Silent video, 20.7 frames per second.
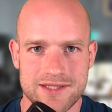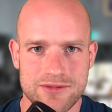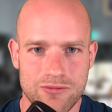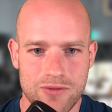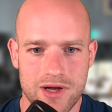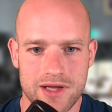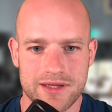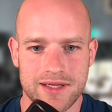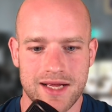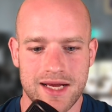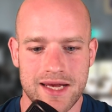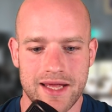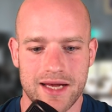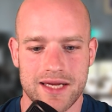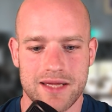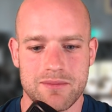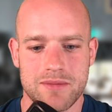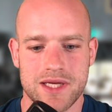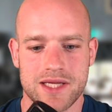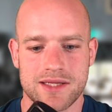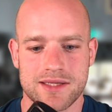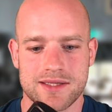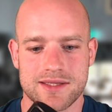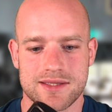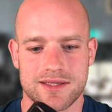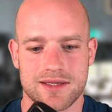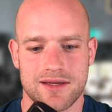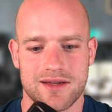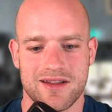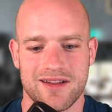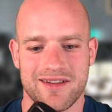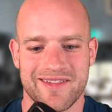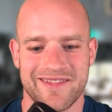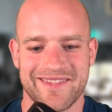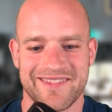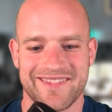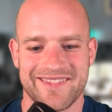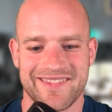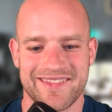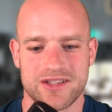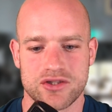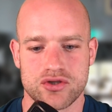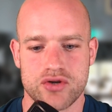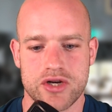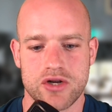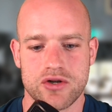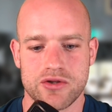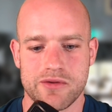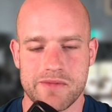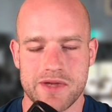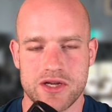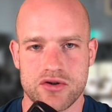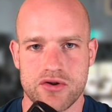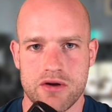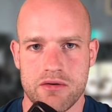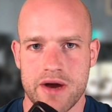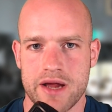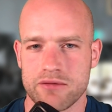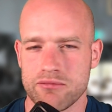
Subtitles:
one clearly means trigonometry, right?